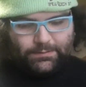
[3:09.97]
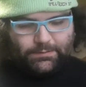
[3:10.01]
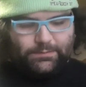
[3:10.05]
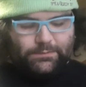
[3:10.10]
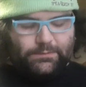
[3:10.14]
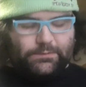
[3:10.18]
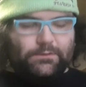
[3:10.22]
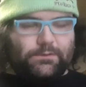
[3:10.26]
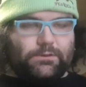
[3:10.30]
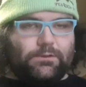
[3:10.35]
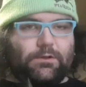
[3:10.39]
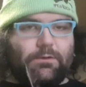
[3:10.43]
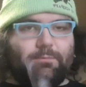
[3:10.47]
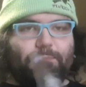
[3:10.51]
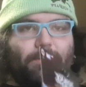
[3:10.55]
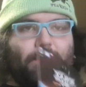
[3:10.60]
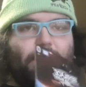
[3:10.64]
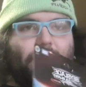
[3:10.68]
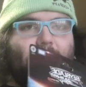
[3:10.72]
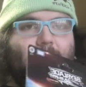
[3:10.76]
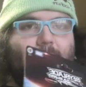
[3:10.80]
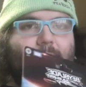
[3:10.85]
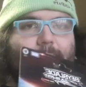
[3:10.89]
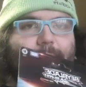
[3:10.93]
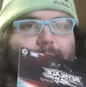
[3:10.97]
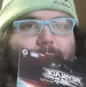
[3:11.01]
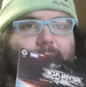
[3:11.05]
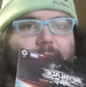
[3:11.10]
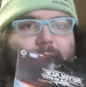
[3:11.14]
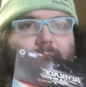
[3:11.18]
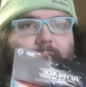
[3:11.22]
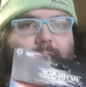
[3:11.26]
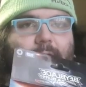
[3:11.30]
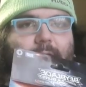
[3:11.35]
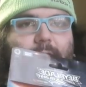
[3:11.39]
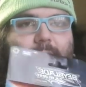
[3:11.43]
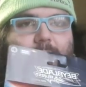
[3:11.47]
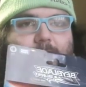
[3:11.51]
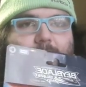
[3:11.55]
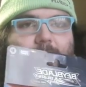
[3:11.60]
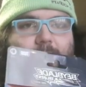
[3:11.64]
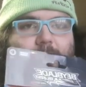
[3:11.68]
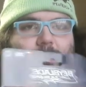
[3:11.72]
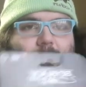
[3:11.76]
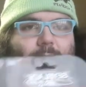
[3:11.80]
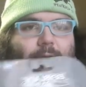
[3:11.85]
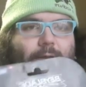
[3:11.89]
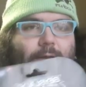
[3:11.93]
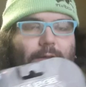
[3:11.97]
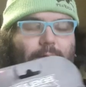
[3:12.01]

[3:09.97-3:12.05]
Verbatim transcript: Super Hyperion